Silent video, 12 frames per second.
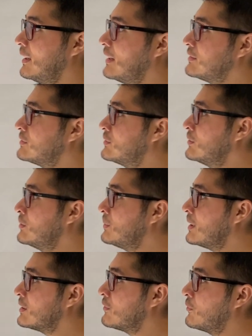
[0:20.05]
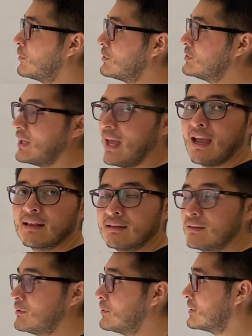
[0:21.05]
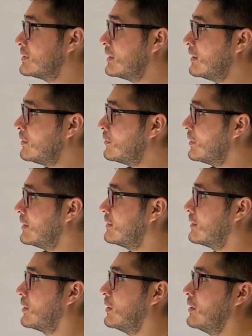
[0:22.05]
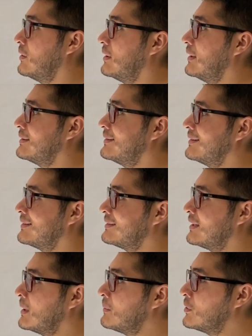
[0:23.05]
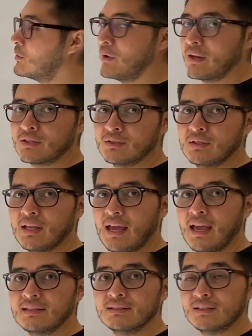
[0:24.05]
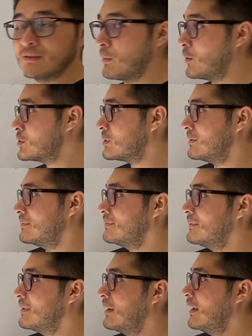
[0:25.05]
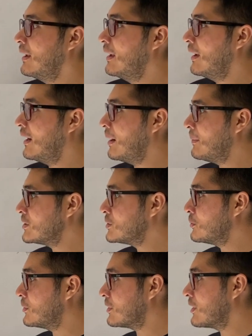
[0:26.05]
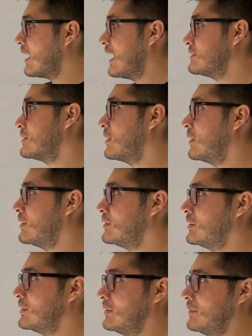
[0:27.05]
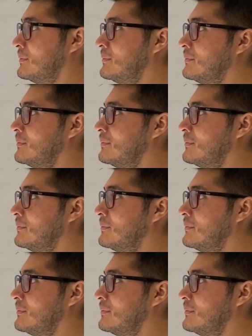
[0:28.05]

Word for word: Assume that the force acting to accelerate the car is in the same direction as its motion. How much work has the car done?